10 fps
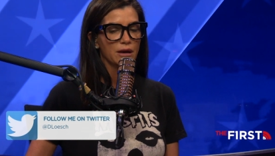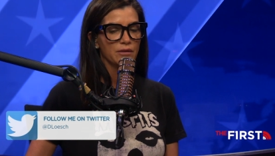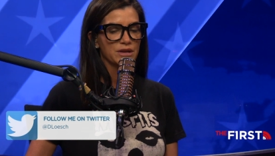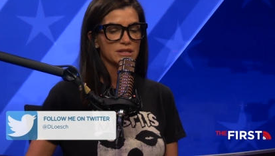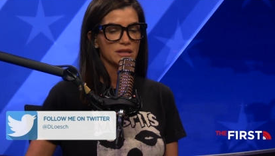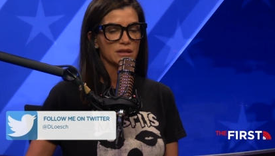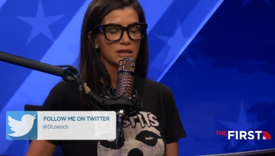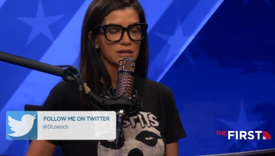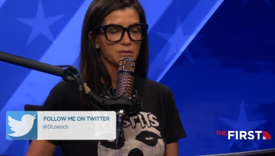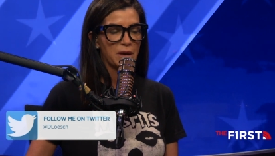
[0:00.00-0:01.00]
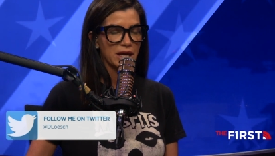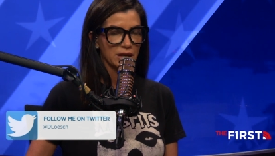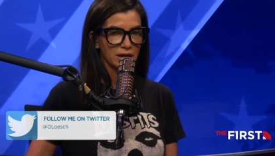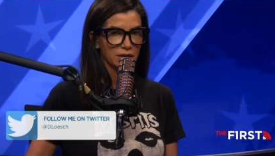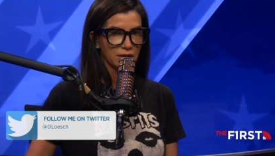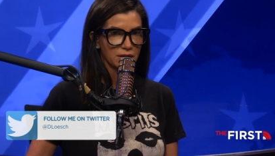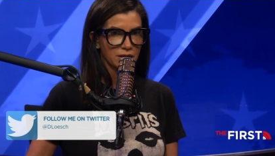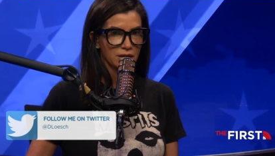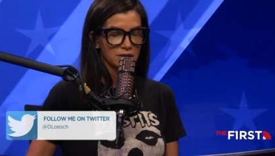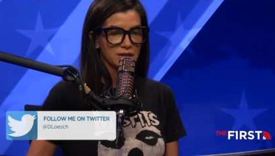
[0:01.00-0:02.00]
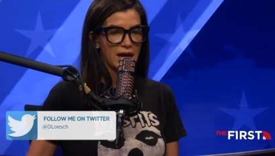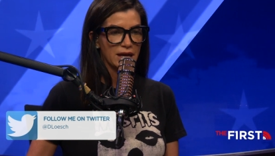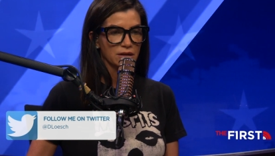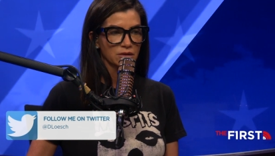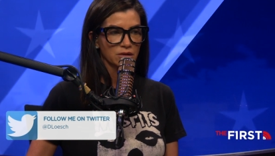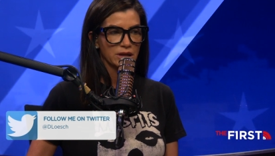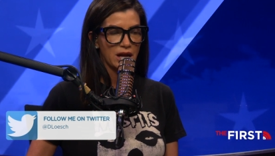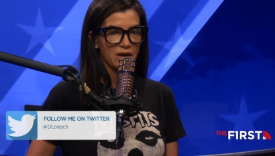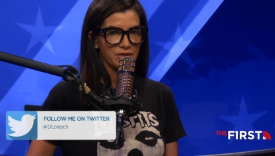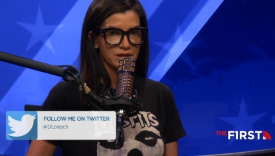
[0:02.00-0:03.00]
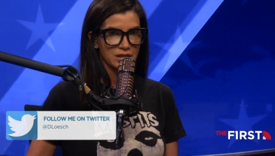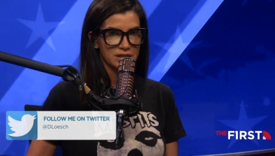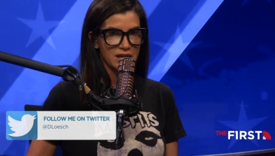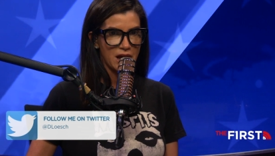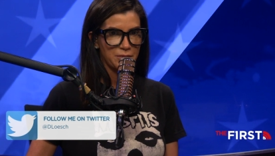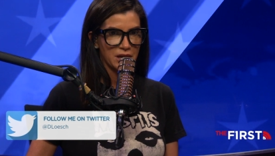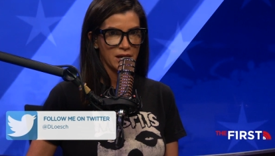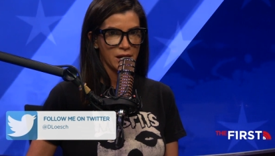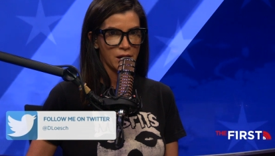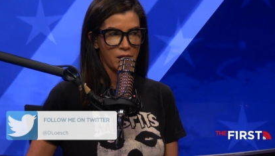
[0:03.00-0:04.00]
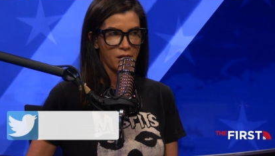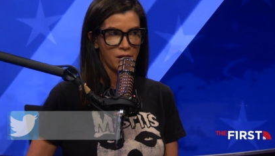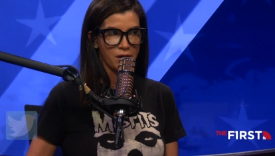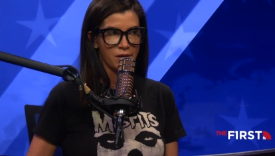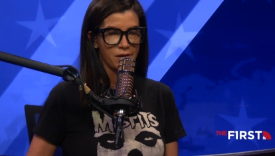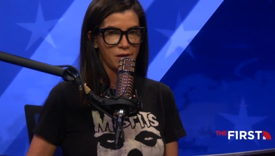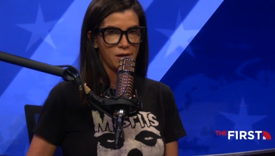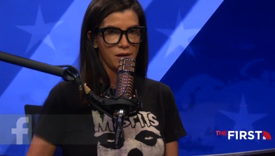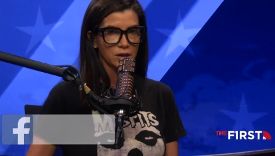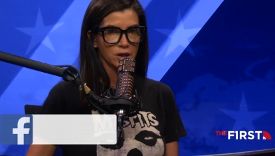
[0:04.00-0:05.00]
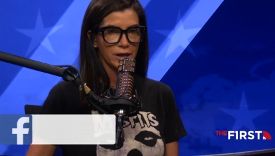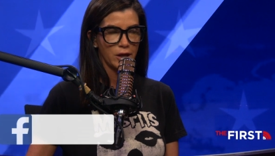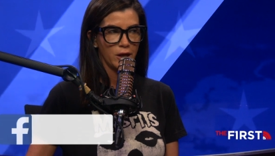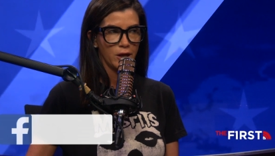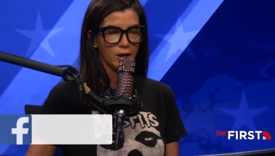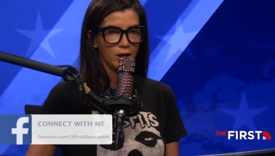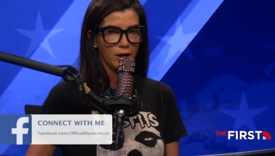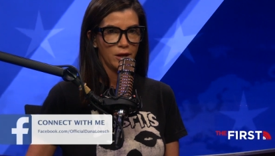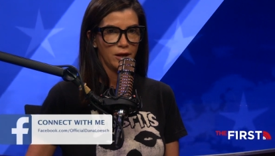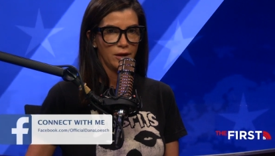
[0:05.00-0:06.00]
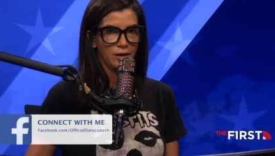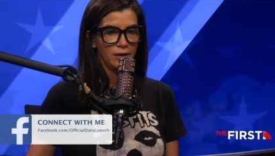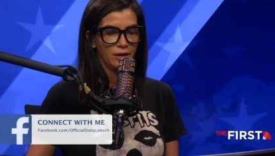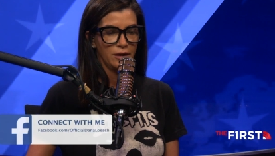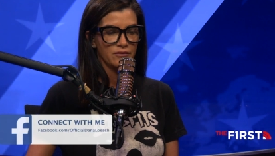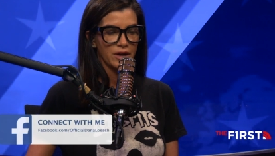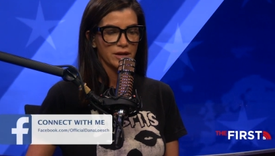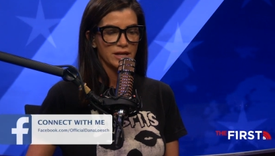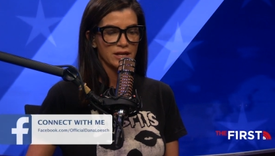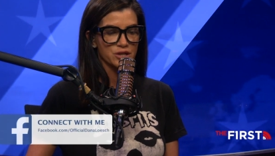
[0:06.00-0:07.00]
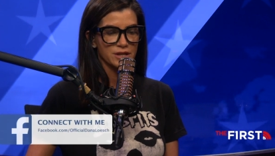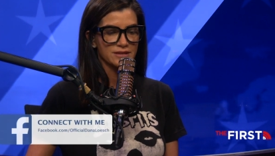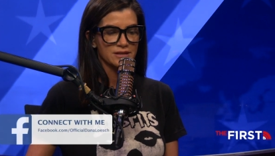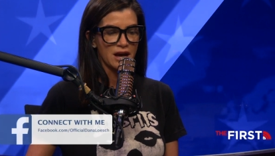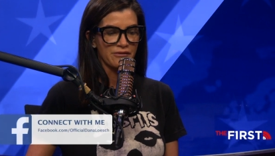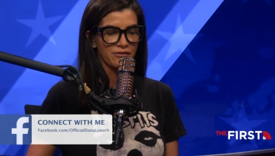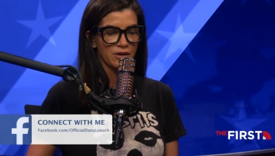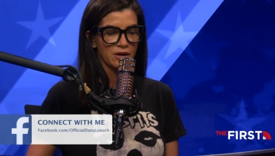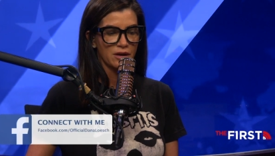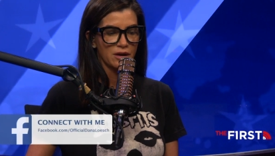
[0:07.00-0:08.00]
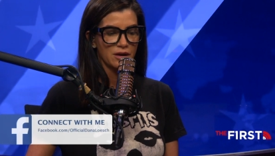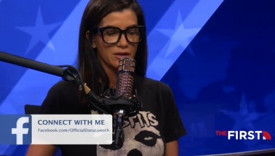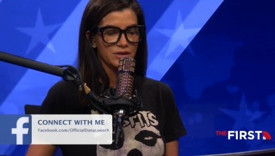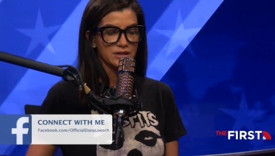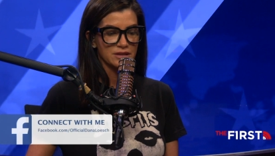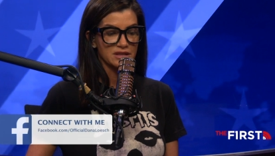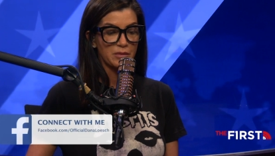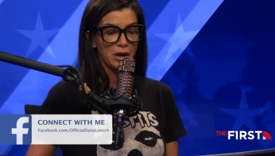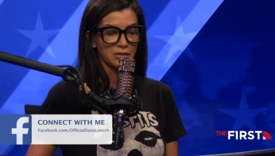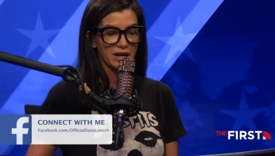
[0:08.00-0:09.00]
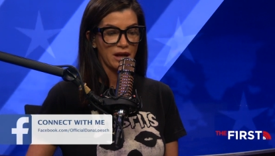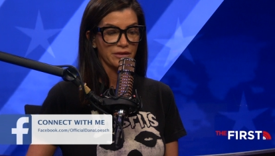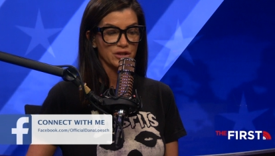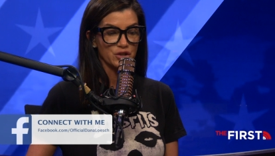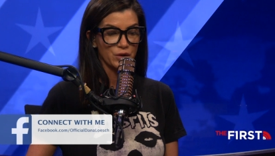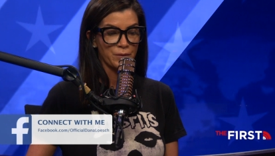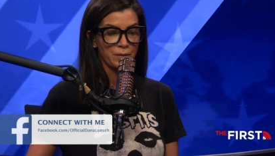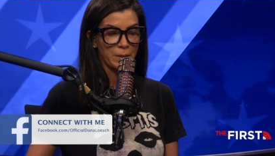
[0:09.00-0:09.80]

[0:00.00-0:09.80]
this this panic that look at everything that's happening here. Look at it. Very dangerous stuff. This is a public health issue.